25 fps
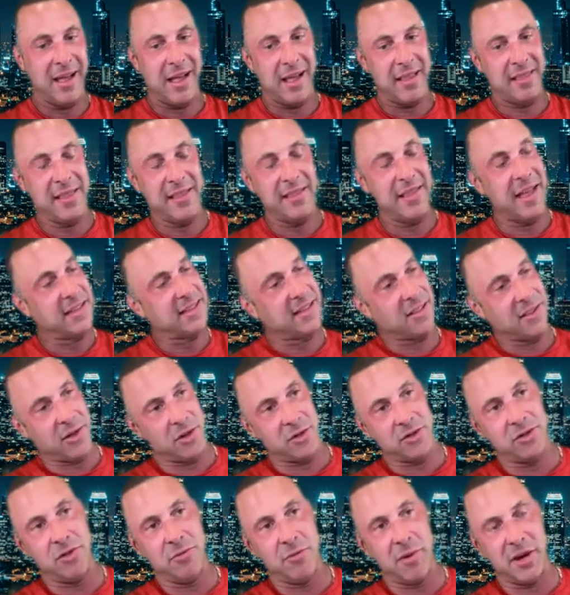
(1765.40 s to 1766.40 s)
I think that's a
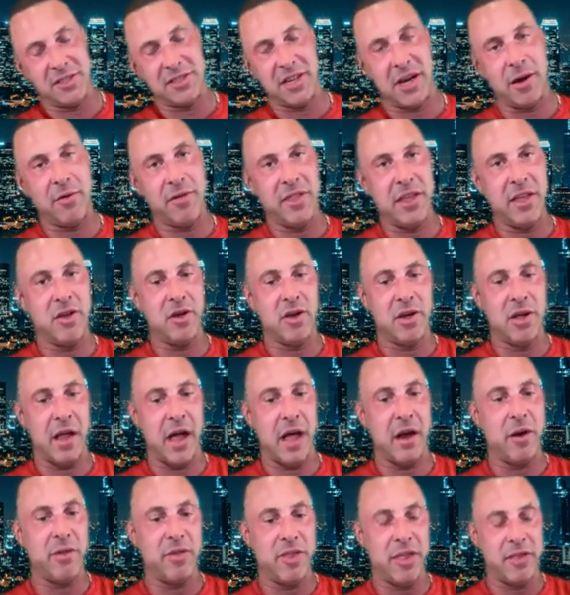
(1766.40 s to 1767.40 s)
little too much. I don't think you're.
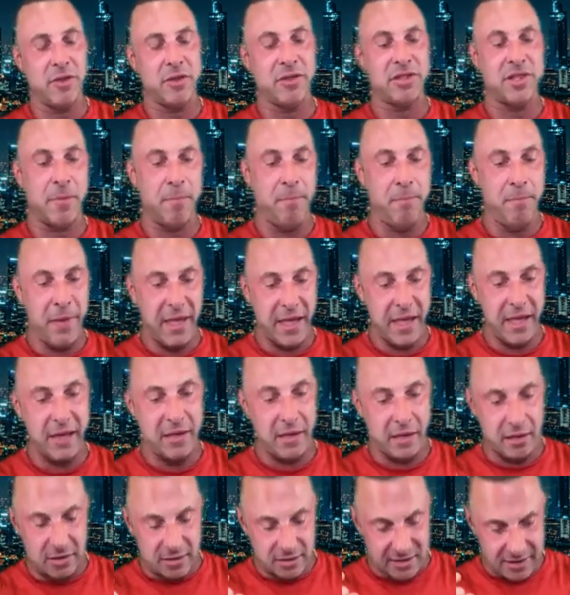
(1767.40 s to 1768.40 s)
I don't think there's a big
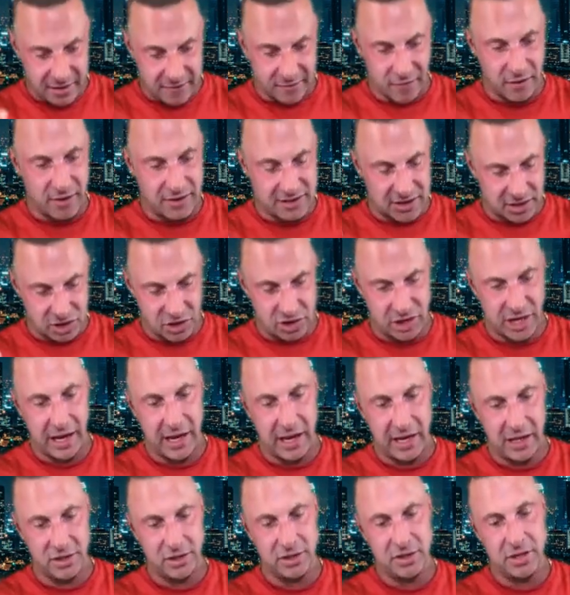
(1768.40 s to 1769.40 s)
difference in
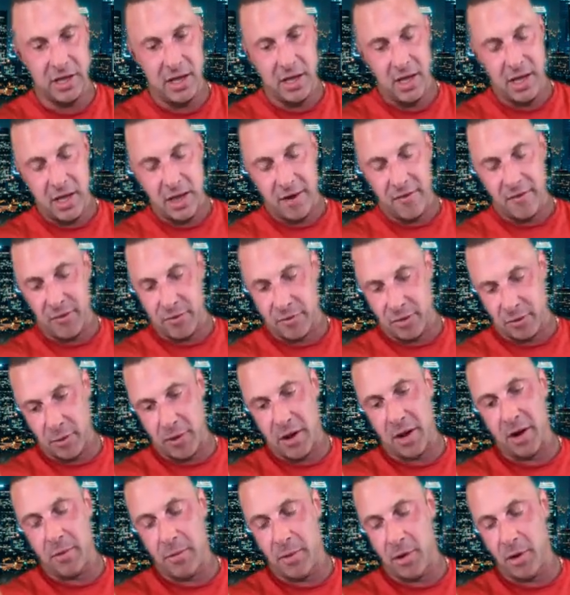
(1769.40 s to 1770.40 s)
change from
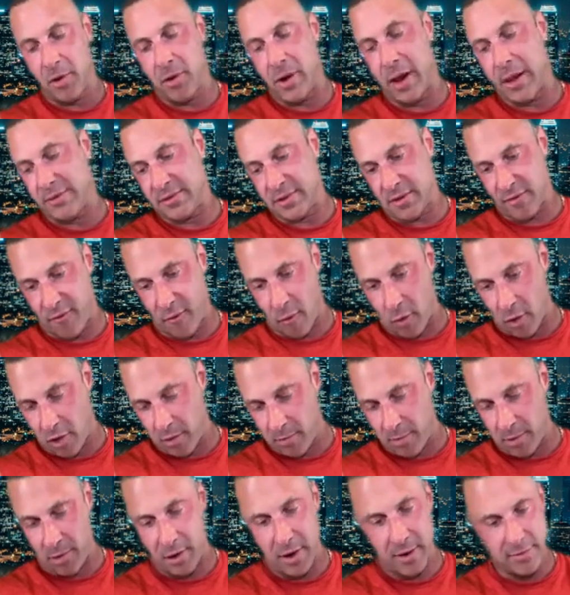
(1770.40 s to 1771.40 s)
300 milligrams to 400
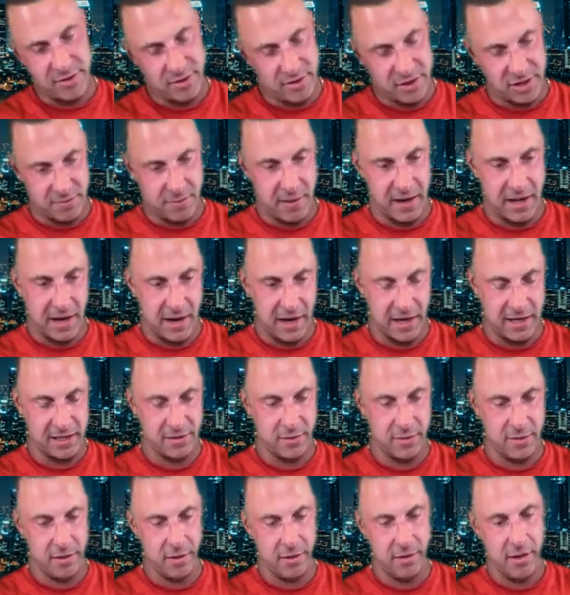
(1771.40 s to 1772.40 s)
milligrams. Just being
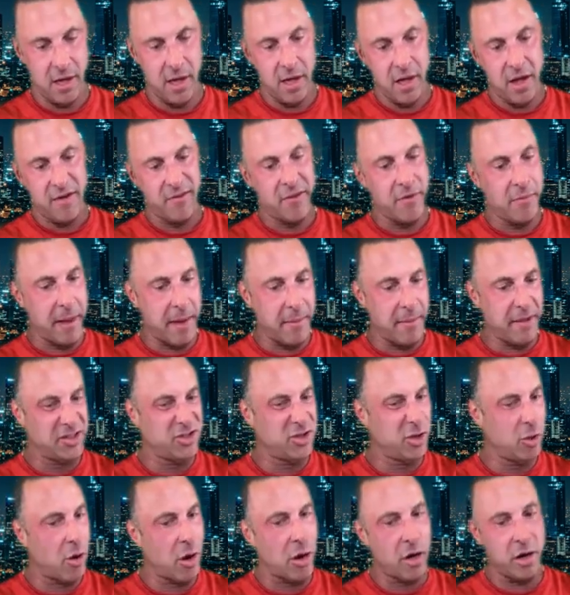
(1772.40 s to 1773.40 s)
honest with you, from maybe
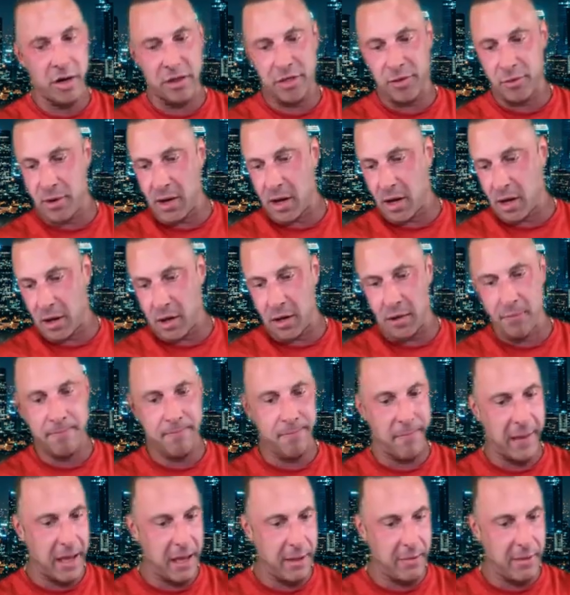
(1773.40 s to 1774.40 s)
200 to
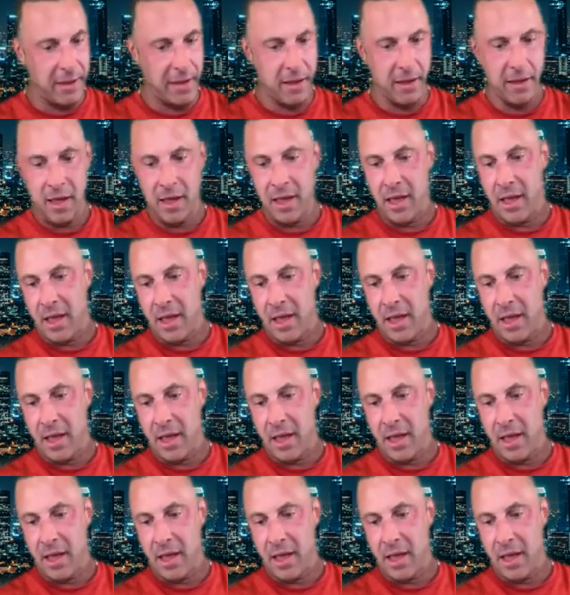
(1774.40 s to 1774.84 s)
300, maybe.